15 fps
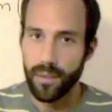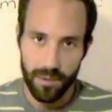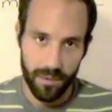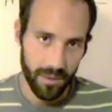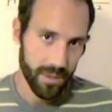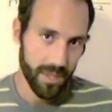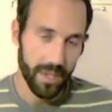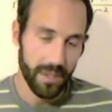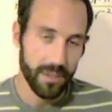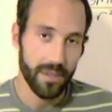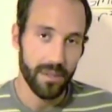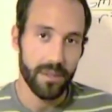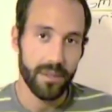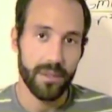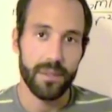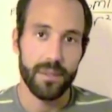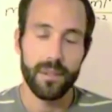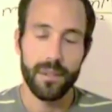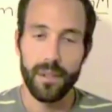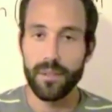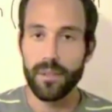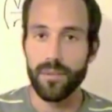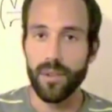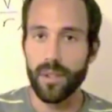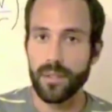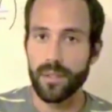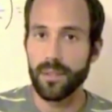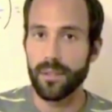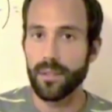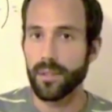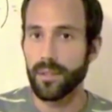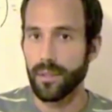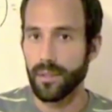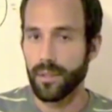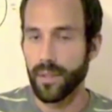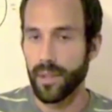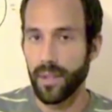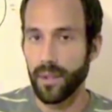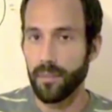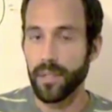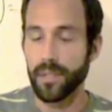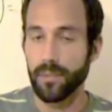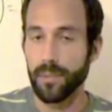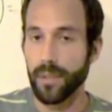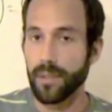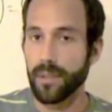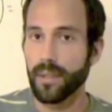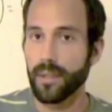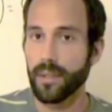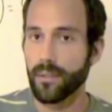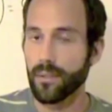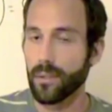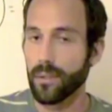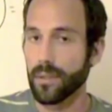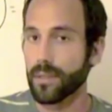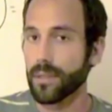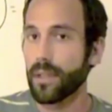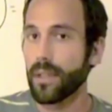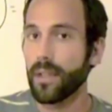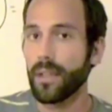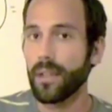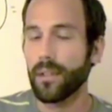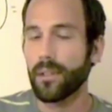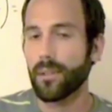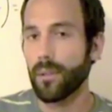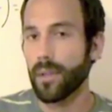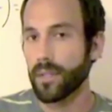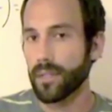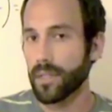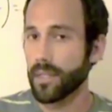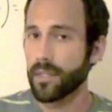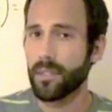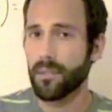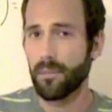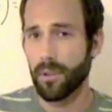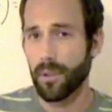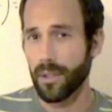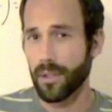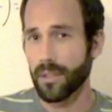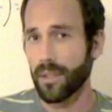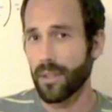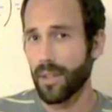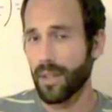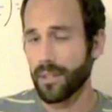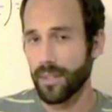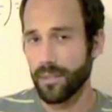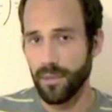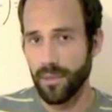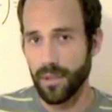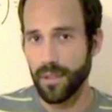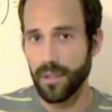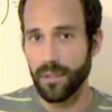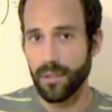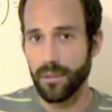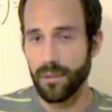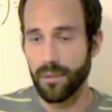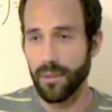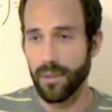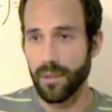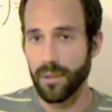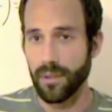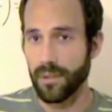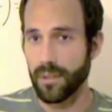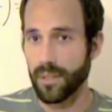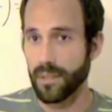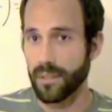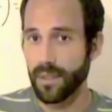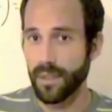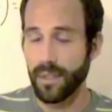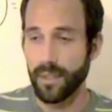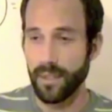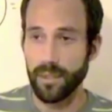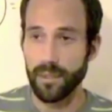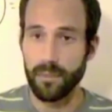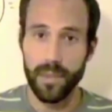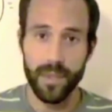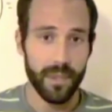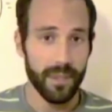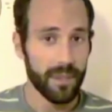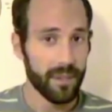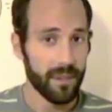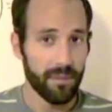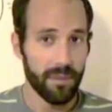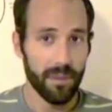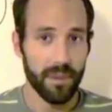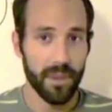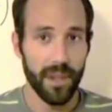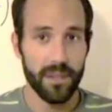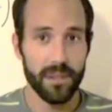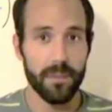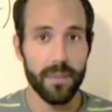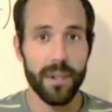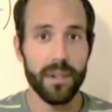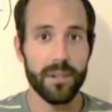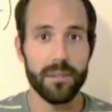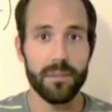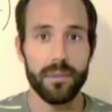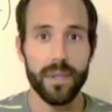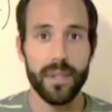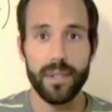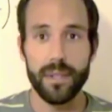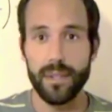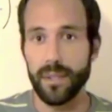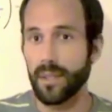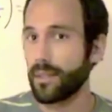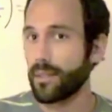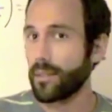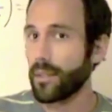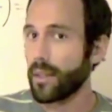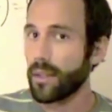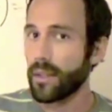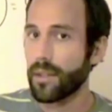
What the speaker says: used sextants and other devices to get a measurement. Now, of course, the way a sextant works, as I've looked into, the Sun can either be a few thousand miles away and